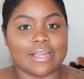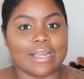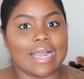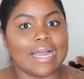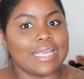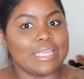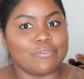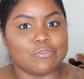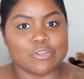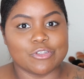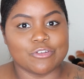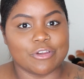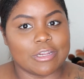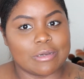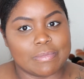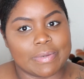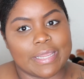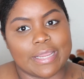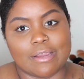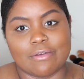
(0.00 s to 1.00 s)
I even
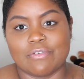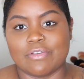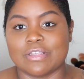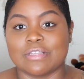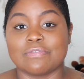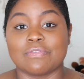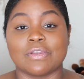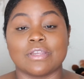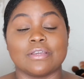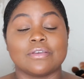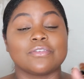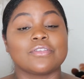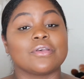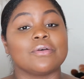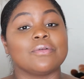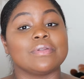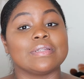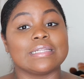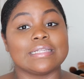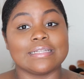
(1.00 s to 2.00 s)
straightened my hair for this video,
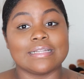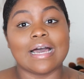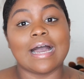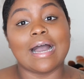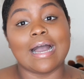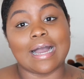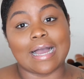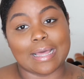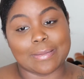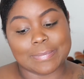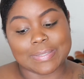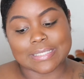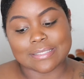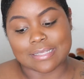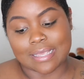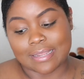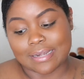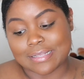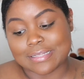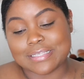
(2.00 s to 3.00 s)
so I'm
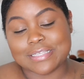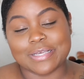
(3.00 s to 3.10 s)
excited.